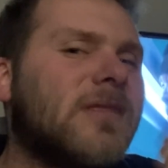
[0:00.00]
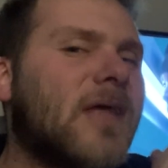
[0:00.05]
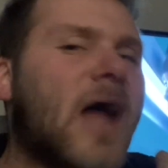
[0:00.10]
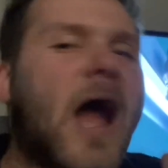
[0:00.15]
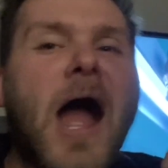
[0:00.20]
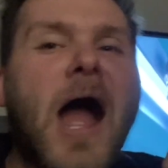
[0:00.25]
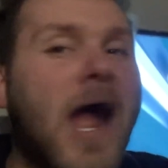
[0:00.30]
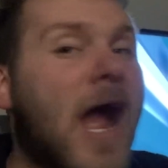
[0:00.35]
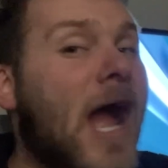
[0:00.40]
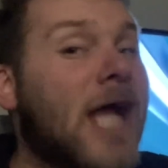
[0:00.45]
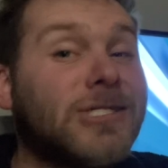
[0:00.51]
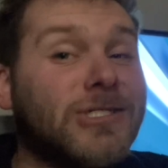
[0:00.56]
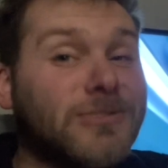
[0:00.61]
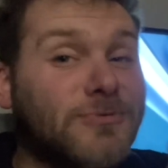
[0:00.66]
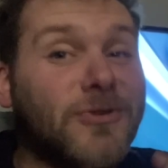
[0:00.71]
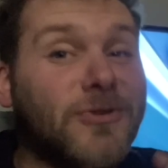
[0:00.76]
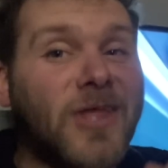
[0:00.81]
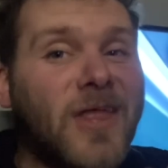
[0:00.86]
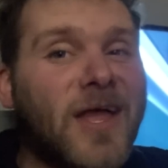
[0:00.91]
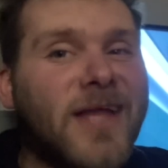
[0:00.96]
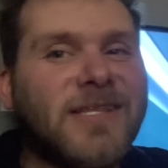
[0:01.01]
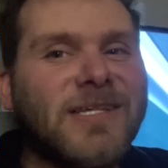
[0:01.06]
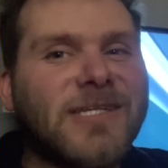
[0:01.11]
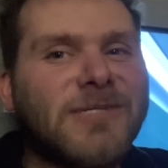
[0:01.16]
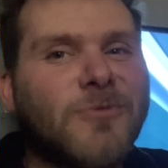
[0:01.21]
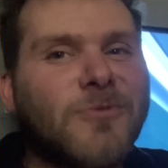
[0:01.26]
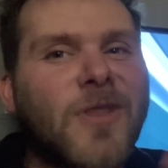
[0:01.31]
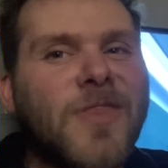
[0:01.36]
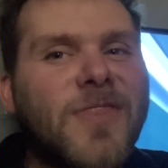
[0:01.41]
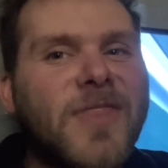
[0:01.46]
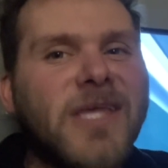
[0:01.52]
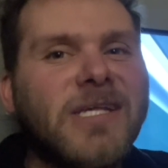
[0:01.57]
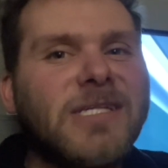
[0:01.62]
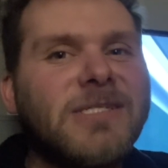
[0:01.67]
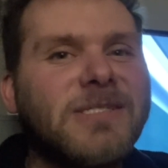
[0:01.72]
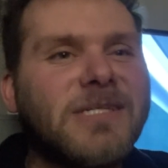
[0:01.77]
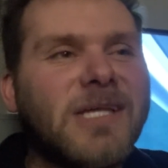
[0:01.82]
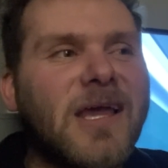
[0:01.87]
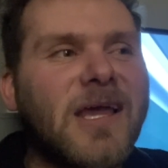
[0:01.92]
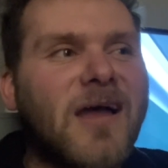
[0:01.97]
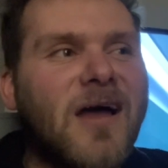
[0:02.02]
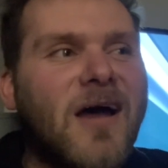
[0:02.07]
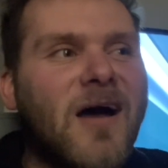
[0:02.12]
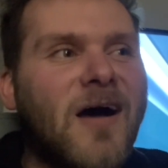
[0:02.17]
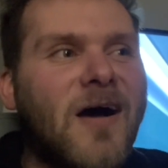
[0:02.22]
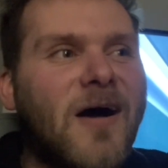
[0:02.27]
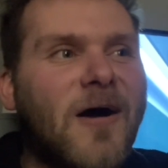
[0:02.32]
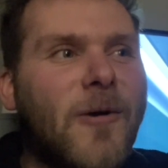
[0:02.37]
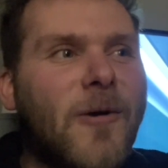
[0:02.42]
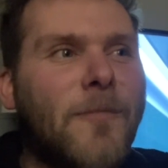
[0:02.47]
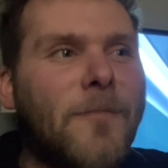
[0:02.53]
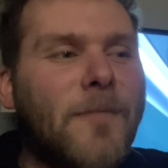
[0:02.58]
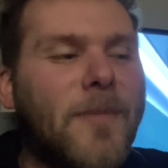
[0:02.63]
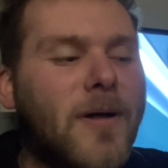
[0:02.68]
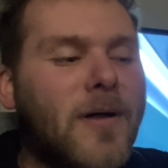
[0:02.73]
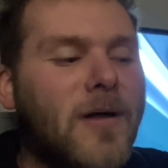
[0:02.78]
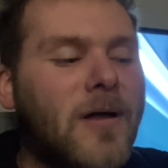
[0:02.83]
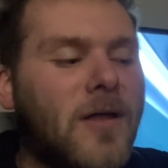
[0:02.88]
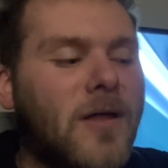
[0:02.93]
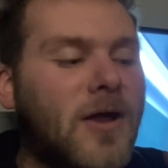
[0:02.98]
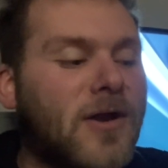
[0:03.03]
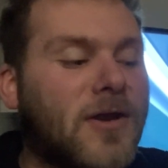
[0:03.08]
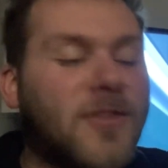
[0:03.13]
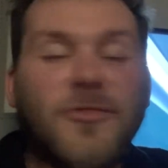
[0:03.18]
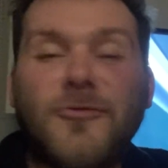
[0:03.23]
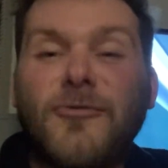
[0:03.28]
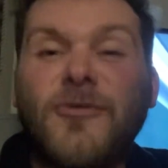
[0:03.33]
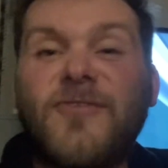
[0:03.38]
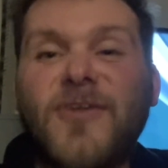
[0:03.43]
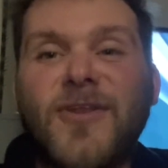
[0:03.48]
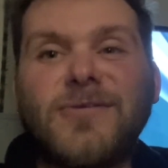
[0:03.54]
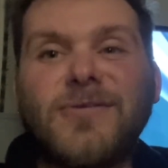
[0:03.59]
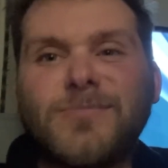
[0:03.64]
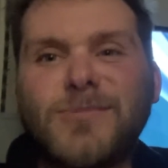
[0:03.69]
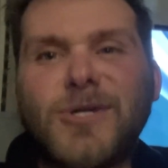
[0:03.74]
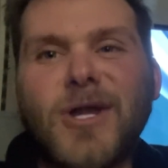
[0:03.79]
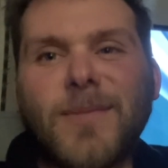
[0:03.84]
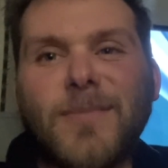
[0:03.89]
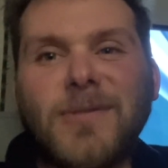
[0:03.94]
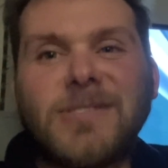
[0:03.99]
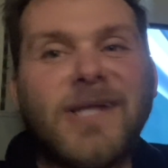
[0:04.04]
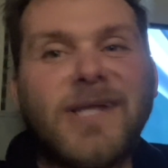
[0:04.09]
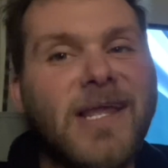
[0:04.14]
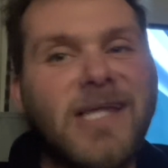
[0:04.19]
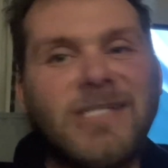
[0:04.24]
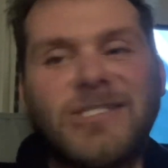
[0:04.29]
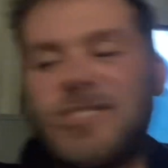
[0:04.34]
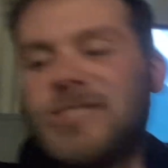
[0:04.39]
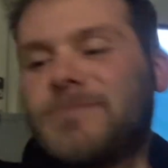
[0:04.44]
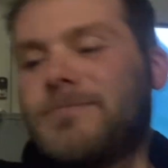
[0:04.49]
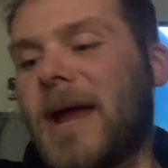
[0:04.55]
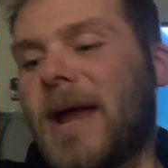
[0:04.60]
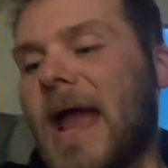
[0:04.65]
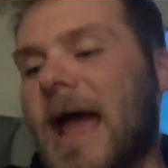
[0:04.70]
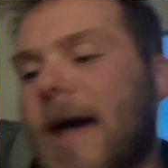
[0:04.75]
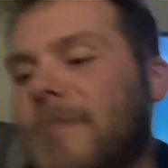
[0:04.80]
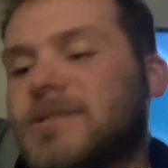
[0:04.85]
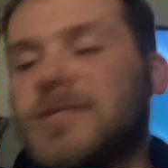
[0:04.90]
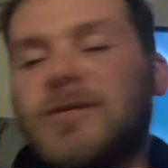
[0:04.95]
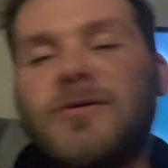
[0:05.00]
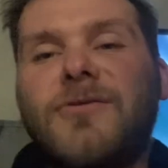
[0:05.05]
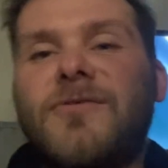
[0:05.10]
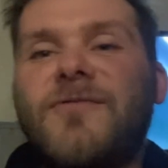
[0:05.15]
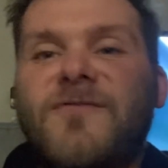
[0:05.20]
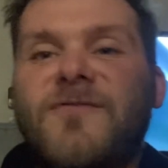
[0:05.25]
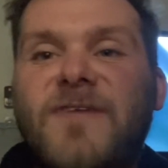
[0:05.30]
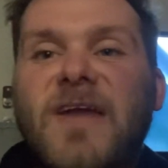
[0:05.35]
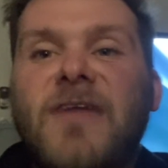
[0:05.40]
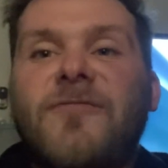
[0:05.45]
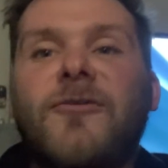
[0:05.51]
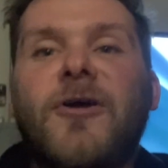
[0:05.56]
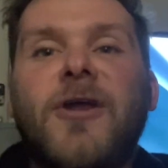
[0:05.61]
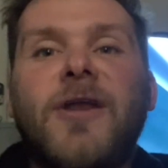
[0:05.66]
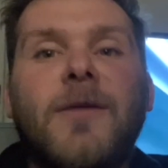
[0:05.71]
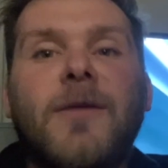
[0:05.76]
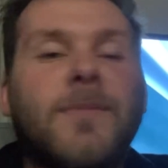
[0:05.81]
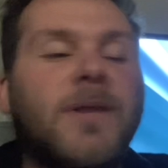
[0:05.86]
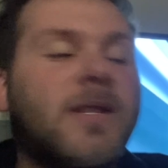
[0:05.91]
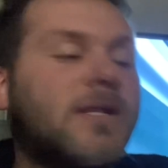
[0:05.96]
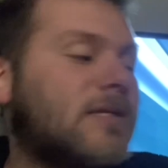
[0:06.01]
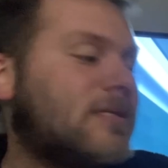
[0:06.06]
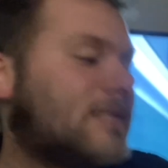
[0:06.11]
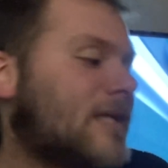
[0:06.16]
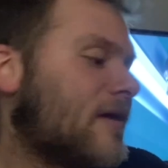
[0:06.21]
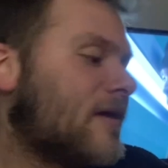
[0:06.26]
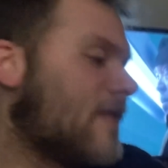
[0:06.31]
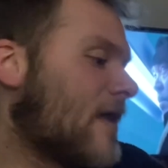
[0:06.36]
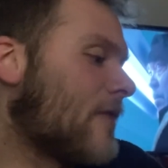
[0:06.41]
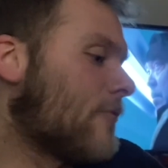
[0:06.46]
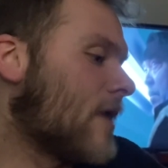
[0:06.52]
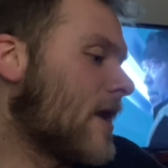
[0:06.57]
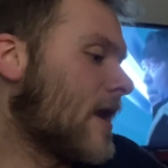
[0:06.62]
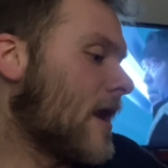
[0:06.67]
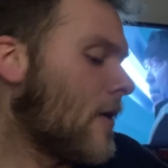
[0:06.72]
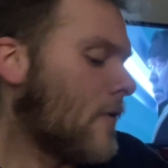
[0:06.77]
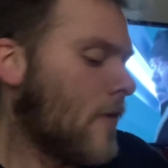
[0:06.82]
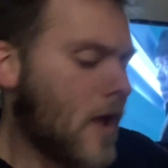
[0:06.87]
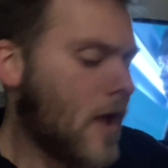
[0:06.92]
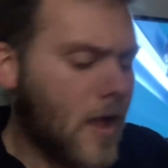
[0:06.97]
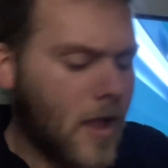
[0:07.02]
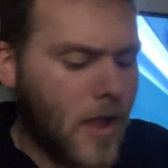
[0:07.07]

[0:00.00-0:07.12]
I just really like this one. This, out of the 3 videos I'm talking about tonight, is just my absolute favorite. I'm going to tell you that right now.